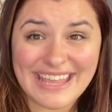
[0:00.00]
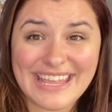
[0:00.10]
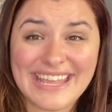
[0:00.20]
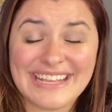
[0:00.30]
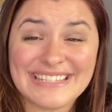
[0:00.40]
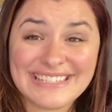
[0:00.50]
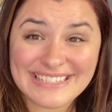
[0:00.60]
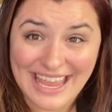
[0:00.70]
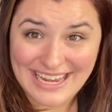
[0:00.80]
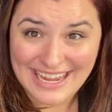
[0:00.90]

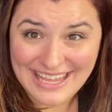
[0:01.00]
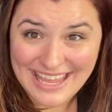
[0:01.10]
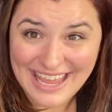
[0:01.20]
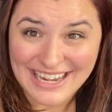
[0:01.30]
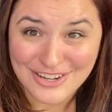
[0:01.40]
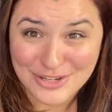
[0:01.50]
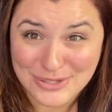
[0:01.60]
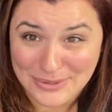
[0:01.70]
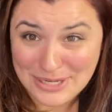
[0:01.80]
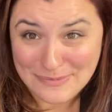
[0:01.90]
exciting and
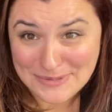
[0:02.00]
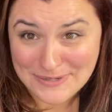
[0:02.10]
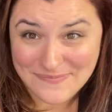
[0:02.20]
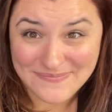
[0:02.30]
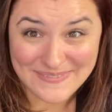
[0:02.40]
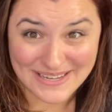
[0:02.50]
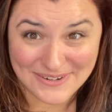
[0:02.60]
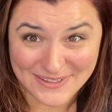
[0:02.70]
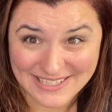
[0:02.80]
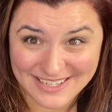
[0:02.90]
enjoyable. I
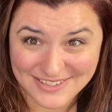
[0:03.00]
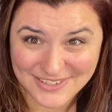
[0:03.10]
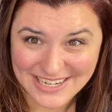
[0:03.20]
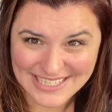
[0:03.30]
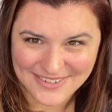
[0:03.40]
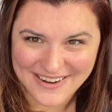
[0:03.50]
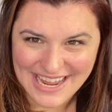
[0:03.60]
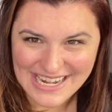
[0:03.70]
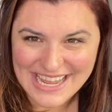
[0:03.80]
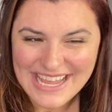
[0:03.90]
know that sounds crazy,
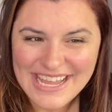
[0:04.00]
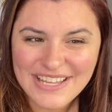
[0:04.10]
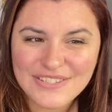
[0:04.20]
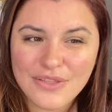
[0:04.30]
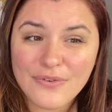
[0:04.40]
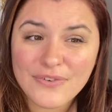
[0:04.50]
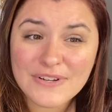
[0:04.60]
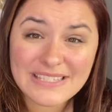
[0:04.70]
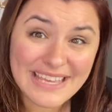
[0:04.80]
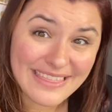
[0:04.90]
right? So the
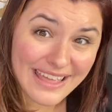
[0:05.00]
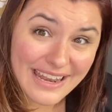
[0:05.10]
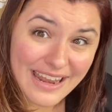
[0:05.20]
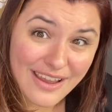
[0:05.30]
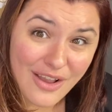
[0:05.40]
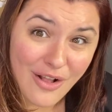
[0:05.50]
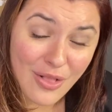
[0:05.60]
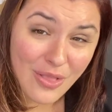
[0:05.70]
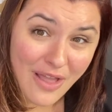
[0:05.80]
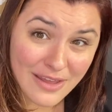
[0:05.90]
first thing that a
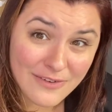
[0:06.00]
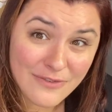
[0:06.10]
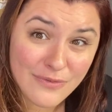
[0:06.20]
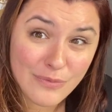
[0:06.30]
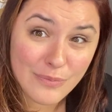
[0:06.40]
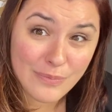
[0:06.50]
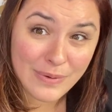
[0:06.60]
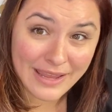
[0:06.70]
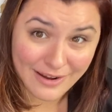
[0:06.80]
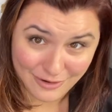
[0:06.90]
lot of
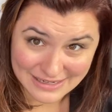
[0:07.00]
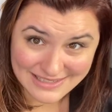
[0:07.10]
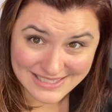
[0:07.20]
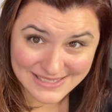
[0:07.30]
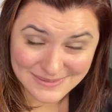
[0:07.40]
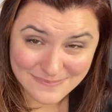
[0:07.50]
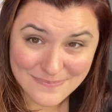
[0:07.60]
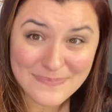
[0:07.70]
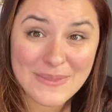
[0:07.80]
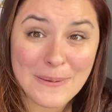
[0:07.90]
parents
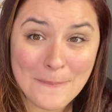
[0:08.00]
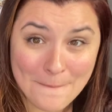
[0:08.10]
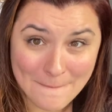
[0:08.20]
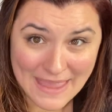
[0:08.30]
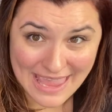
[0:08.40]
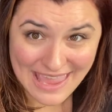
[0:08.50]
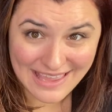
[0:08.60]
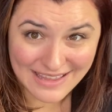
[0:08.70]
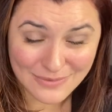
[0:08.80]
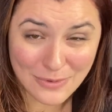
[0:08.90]

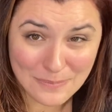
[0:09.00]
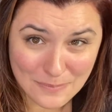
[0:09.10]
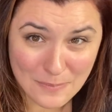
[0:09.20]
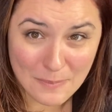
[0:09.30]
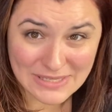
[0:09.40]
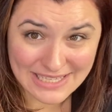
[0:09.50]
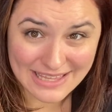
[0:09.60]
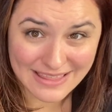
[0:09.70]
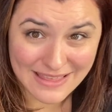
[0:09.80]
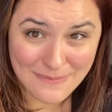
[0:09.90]
make, one
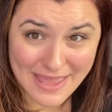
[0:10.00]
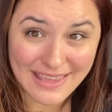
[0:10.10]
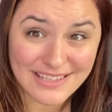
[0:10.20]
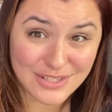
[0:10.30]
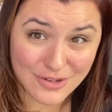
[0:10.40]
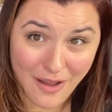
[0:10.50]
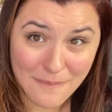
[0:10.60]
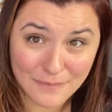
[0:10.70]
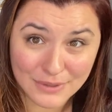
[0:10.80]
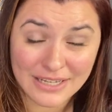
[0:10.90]
mistake that they make, is
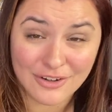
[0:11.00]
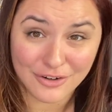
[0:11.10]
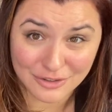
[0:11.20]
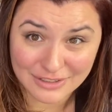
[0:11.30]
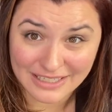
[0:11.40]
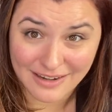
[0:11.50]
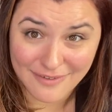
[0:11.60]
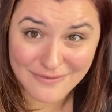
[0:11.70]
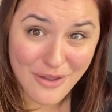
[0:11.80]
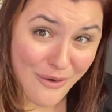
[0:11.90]
not booking early
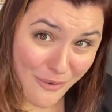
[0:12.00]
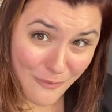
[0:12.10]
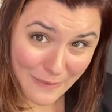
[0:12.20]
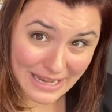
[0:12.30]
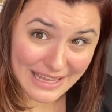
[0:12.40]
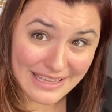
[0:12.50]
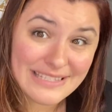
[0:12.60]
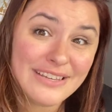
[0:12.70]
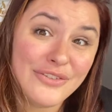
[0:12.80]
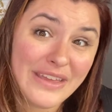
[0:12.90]
enough. Waiting
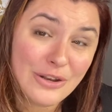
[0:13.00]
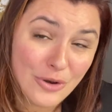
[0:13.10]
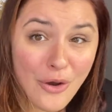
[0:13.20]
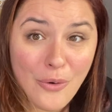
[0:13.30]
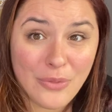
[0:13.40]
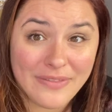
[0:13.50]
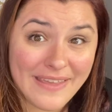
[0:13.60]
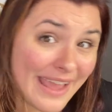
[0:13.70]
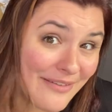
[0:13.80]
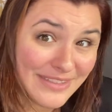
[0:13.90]
until they know that
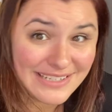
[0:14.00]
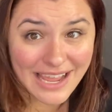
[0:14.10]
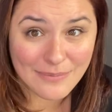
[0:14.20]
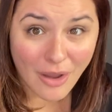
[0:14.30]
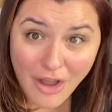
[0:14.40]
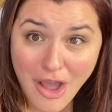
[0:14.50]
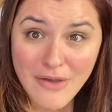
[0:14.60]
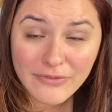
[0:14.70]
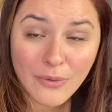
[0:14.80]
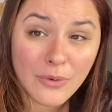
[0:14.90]
they have the time
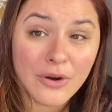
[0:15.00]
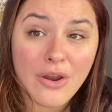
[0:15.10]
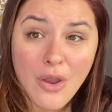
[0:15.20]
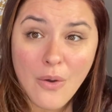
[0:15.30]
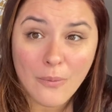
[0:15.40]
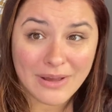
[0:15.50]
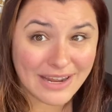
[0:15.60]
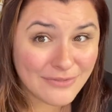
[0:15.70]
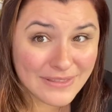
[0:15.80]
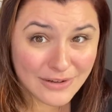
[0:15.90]
off, or
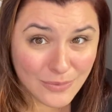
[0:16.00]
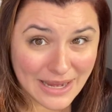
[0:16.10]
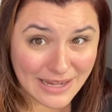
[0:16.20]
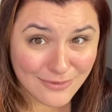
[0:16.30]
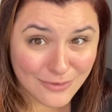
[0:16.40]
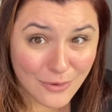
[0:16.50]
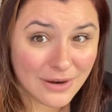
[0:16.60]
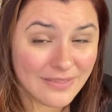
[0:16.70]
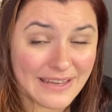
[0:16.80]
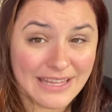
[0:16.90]
whatever they're waiting
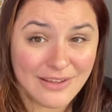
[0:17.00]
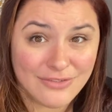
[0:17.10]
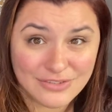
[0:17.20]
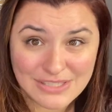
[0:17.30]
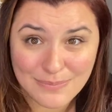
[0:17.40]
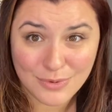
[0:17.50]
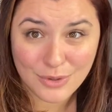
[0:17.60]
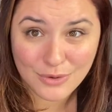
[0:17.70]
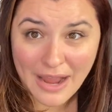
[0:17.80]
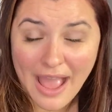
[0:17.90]
for, letting it slip through the
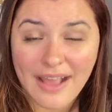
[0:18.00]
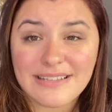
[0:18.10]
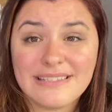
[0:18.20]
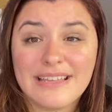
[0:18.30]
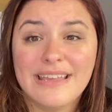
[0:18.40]
cracks,